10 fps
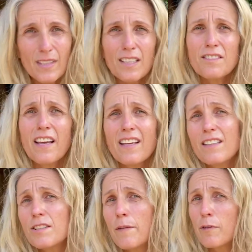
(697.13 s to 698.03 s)
Take
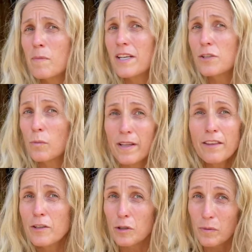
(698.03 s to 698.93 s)
this information
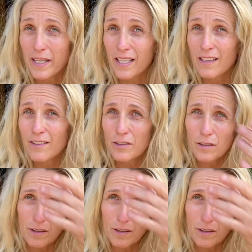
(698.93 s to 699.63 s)
with you in